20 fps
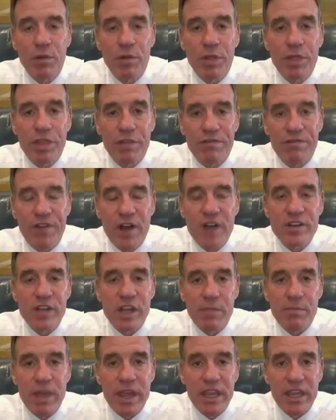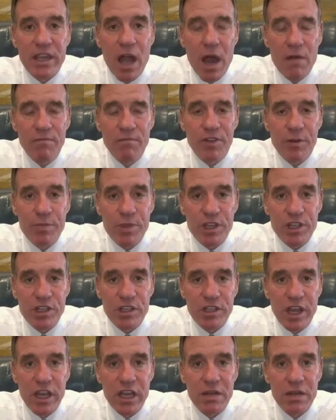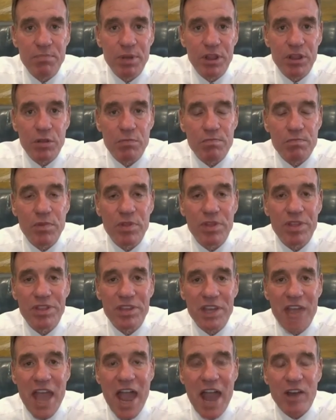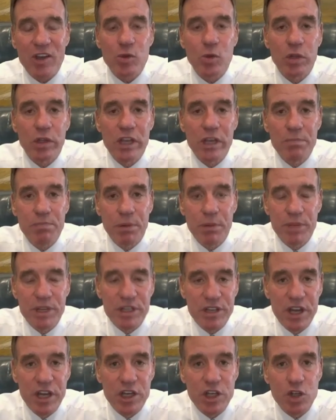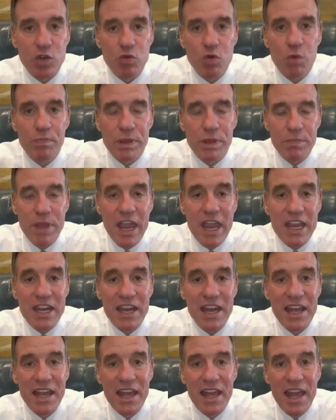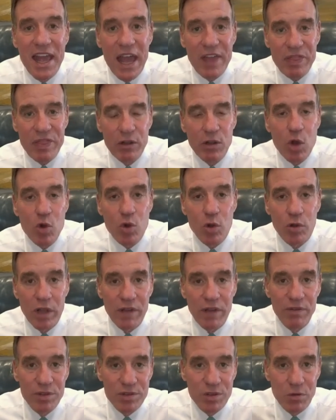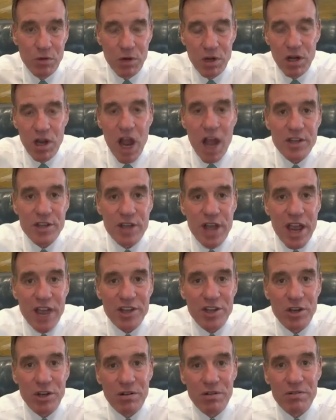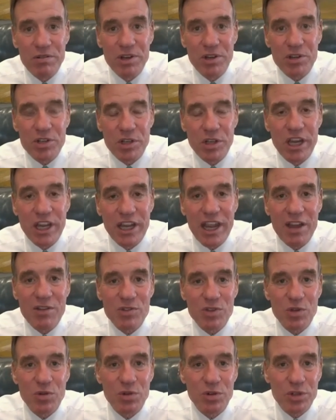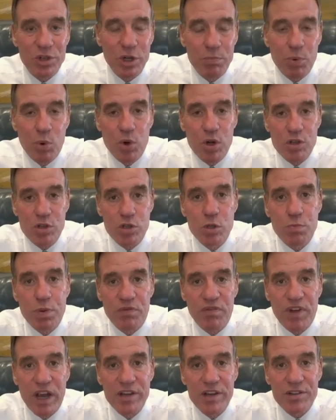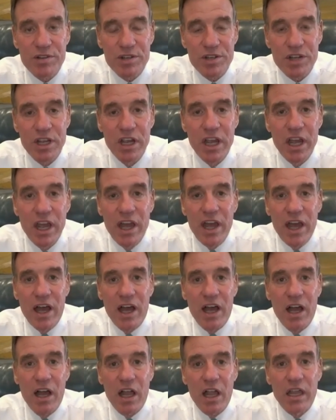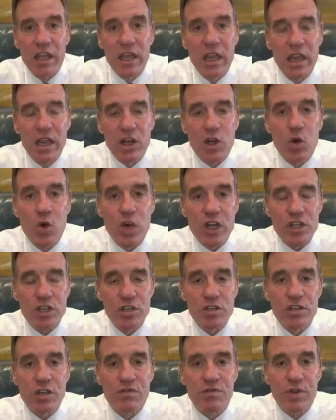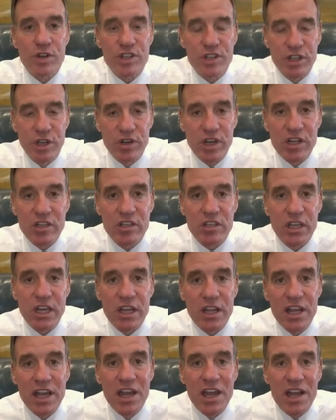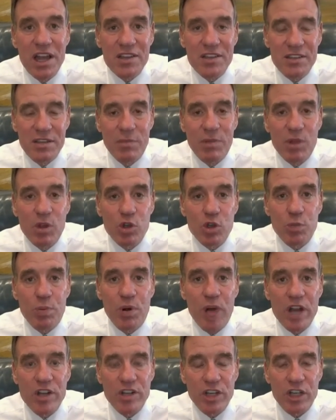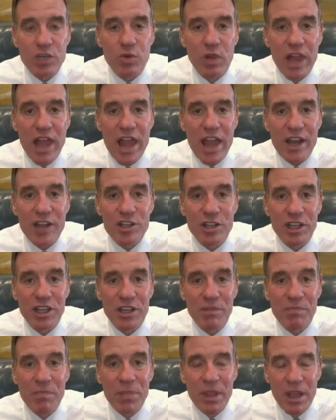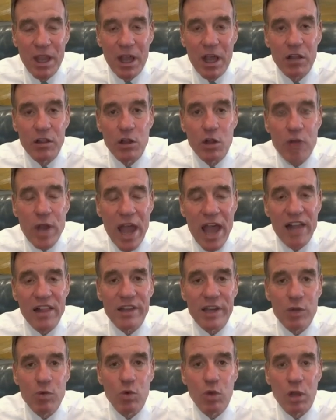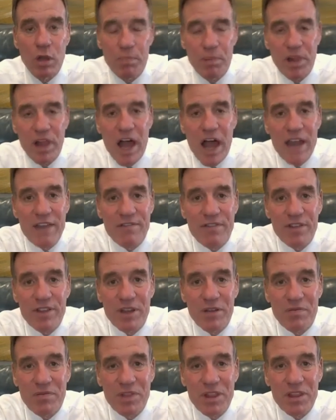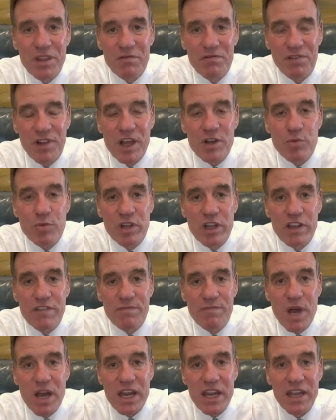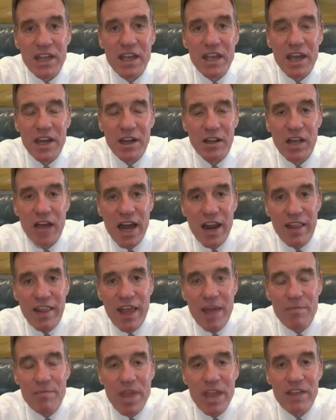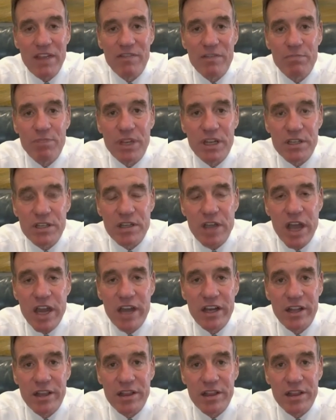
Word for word: the funding may come from the state, but the, the actual implementation will be made at the local level. So contact your, your city council or your board of supervisors. Uh, in questions of resiliency, some of those projects will actually, a locality will apply for the, the flood relief money, and a lot of that may even be decided at,